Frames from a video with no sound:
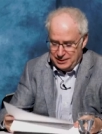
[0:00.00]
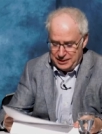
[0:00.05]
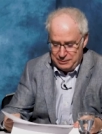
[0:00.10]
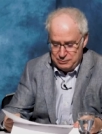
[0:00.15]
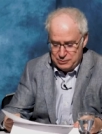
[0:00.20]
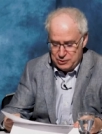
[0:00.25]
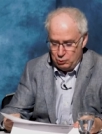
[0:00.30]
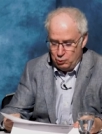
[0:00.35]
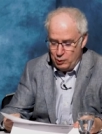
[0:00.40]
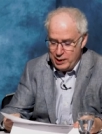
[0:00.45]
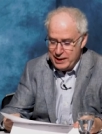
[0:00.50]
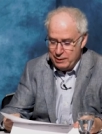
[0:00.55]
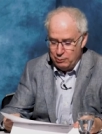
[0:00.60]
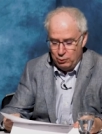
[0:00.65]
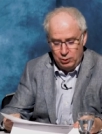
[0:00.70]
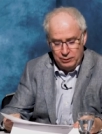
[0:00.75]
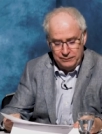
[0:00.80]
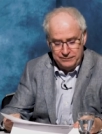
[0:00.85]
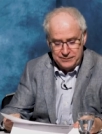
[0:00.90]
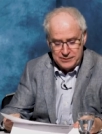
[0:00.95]
He was a
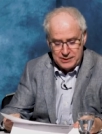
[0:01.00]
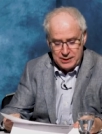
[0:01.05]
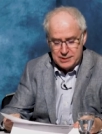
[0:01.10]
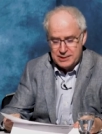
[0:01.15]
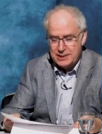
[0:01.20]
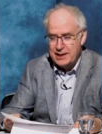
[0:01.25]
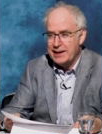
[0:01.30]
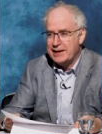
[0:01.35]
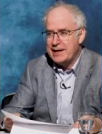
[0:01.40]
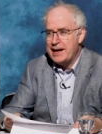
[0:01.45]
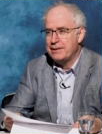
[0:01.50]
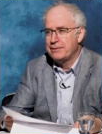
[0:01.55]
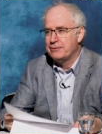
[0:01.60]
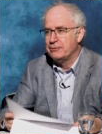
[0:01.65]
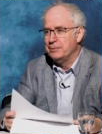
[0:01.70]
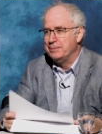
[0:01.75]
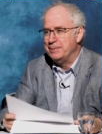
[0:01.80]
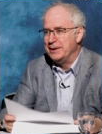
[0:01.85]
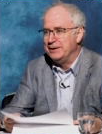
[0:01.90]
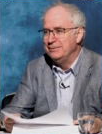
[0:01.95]
werewolf, so it's
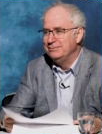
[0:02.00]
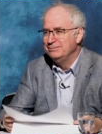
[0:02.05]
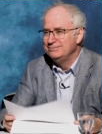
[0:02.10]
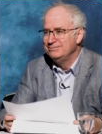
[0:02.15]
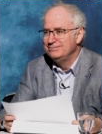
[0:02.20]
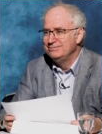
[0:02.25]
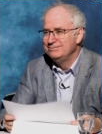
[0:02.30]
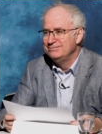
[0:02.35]
lycanthropy. Oh.